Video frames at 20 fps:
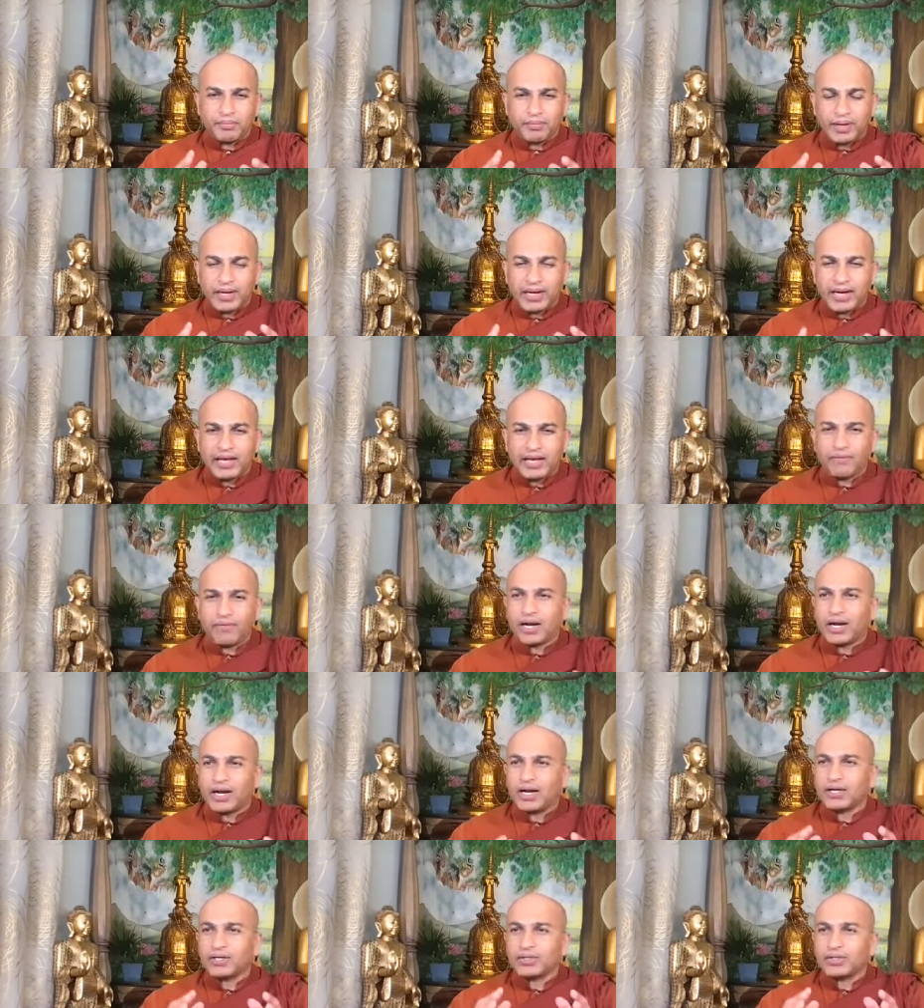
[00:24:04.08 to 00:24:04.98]

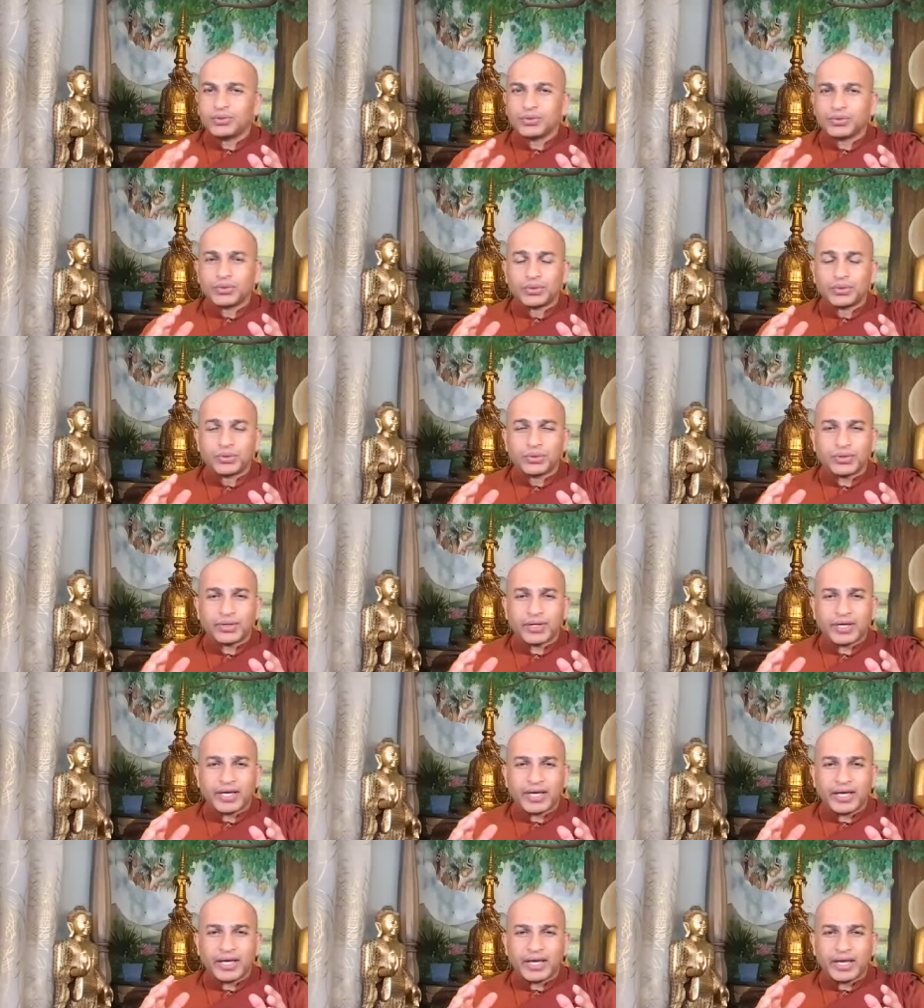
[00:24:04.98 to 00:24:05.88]
level to
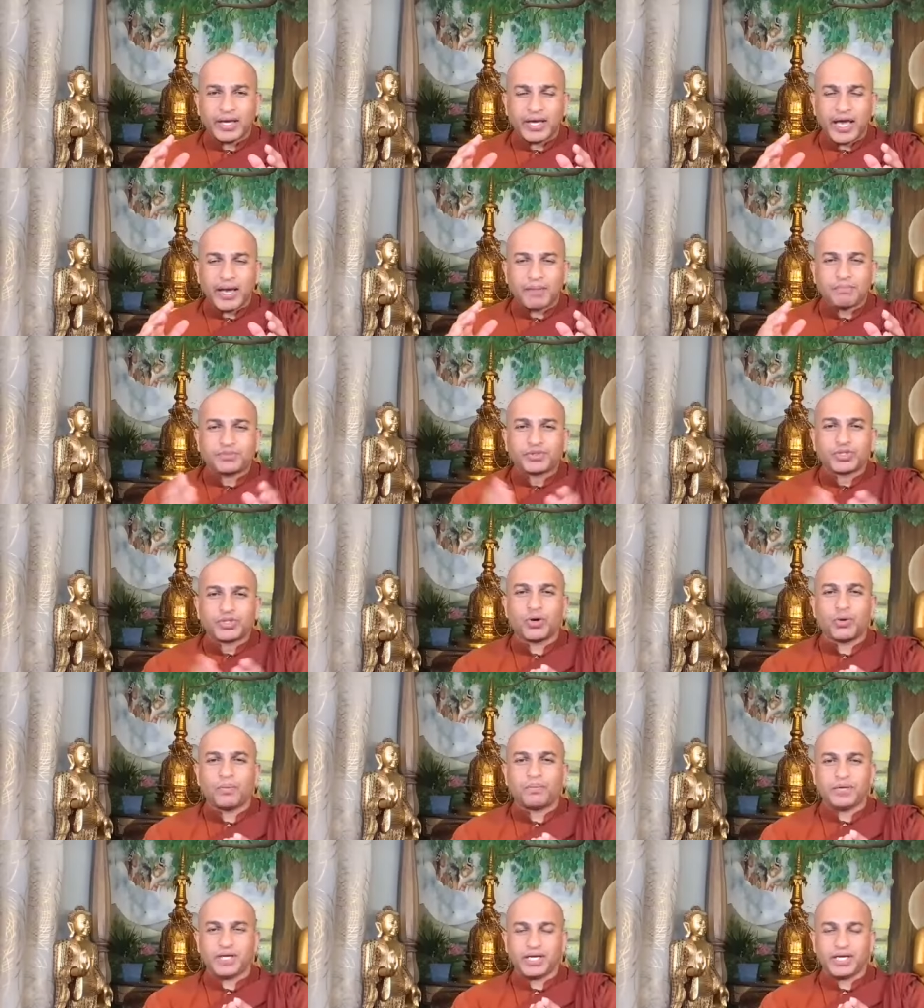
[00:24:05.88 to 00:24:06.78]

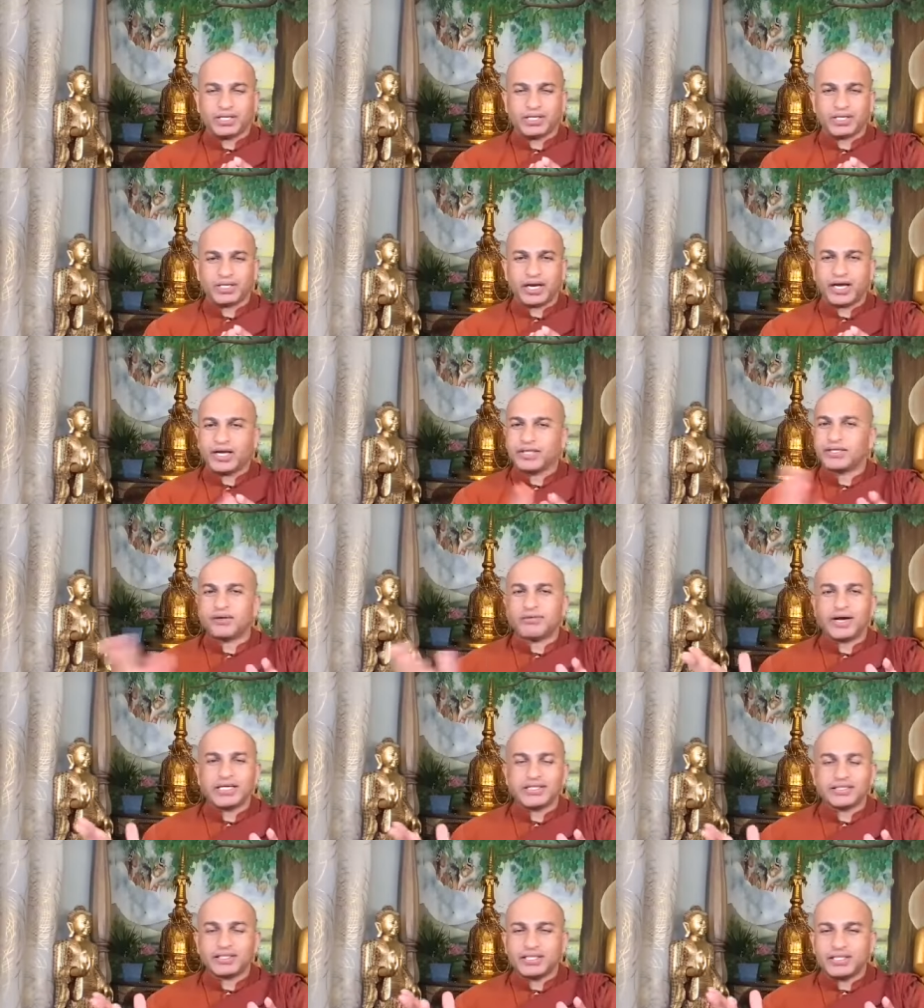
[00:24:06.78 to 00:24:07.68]
absorb it.
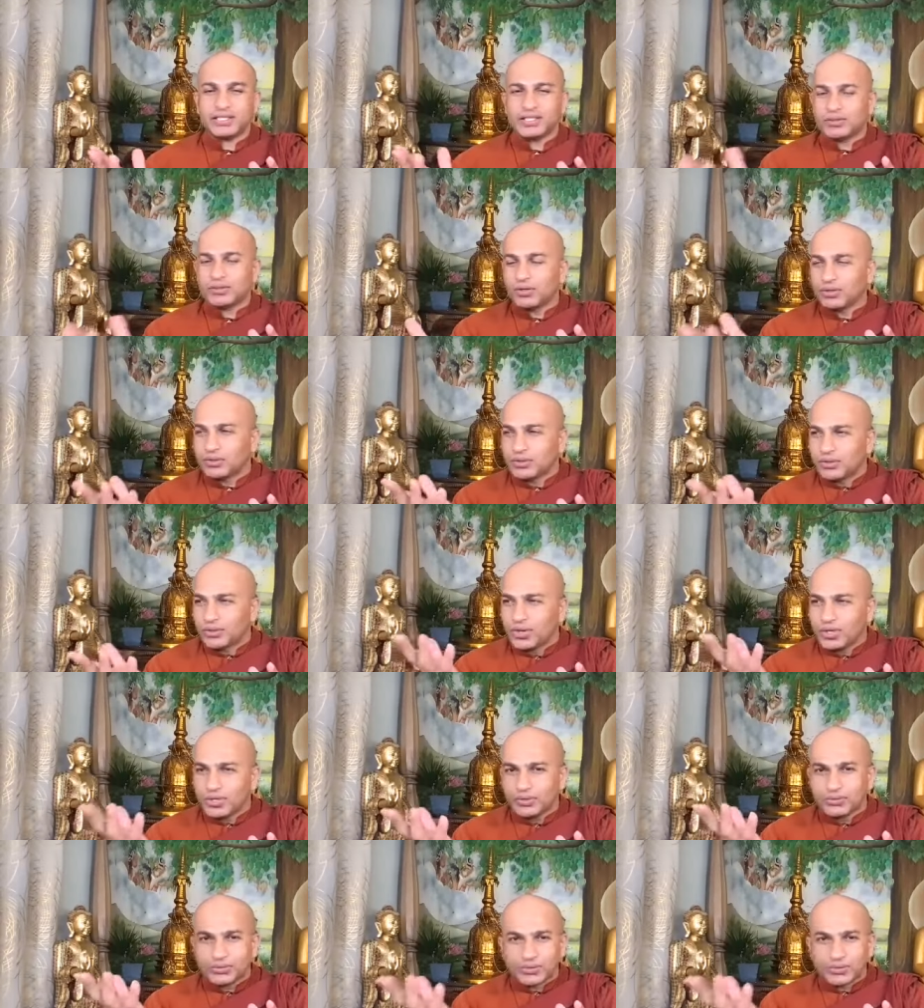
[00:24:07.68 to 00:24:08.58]
Otherwise, it's not
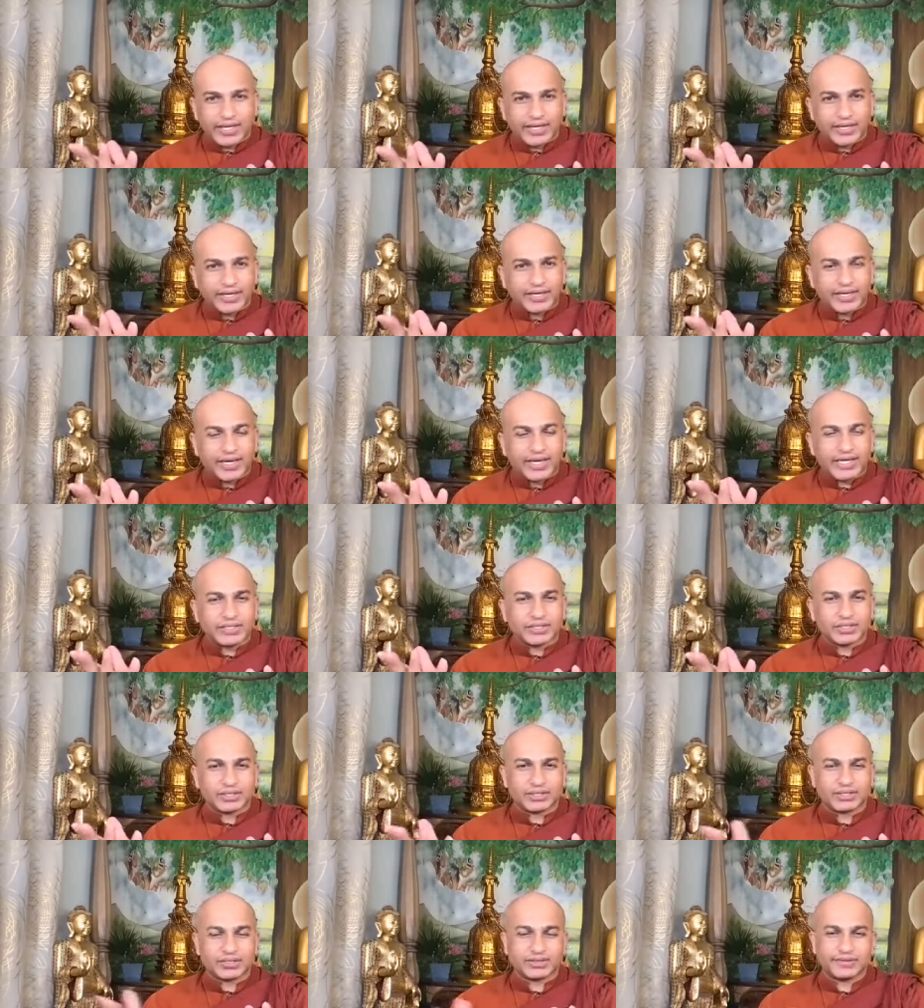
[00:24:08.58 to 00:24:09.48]
going to
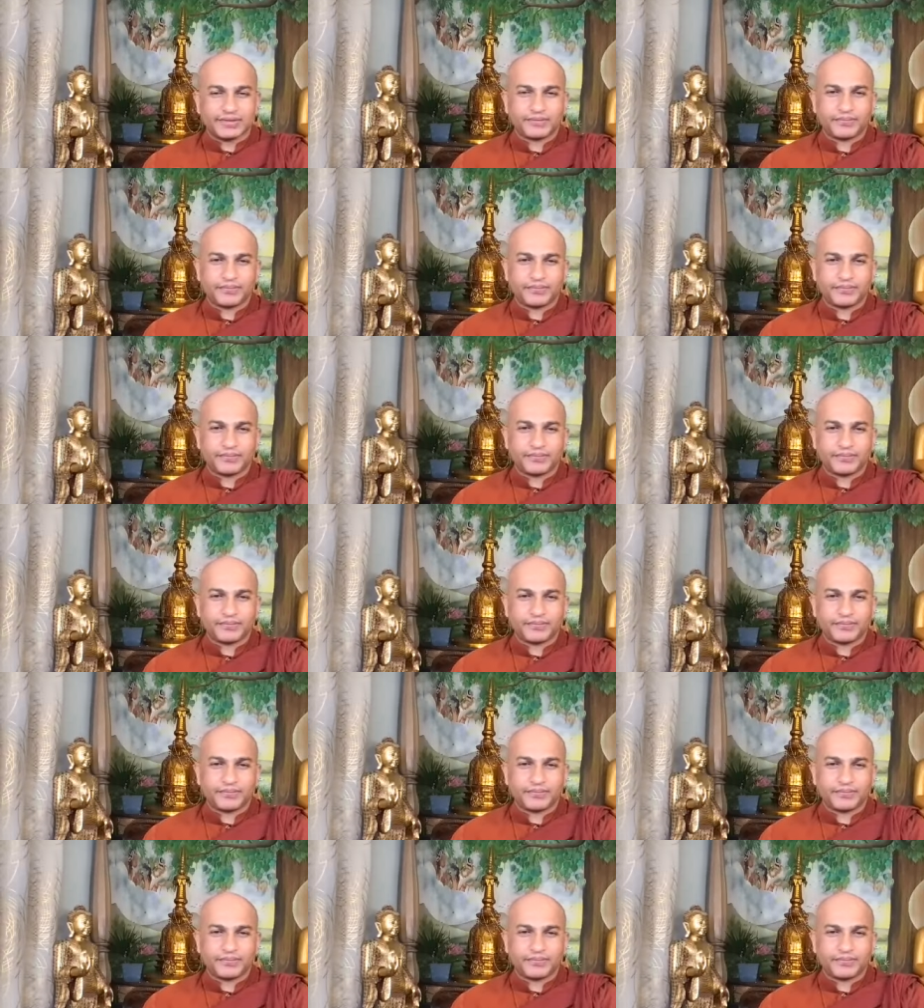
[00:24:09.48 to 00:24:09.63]
recognize.